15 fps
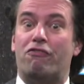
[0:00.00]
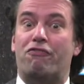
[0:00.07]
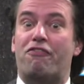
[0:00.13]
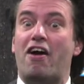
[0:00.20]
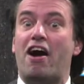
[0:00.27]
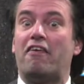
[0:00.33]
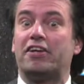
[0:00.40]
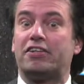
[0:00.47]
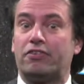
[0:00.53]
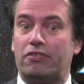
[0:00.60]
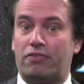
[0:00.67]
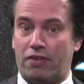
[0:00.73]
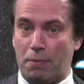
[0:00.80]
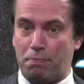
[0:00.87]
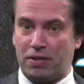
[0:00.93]
very
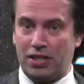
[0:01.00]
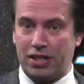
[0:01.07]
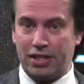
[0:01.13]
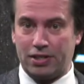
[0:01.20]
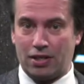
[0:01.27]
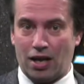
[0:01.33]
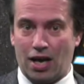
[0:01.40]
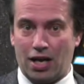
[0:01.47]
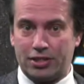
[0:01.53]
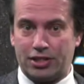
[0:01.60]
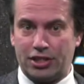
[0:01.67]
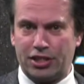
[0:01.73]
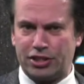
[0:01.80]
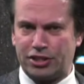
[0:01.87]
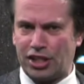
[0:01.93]
rapidly in the last
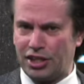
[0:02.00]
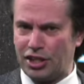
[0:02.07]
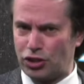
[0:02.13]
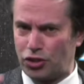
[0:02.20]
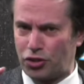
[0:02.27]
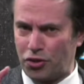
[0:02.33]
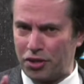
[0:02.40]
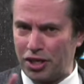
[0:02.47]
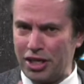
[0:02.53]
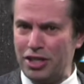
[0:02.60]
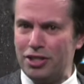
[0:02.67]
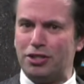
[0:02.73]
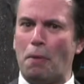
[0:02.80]
years and is currently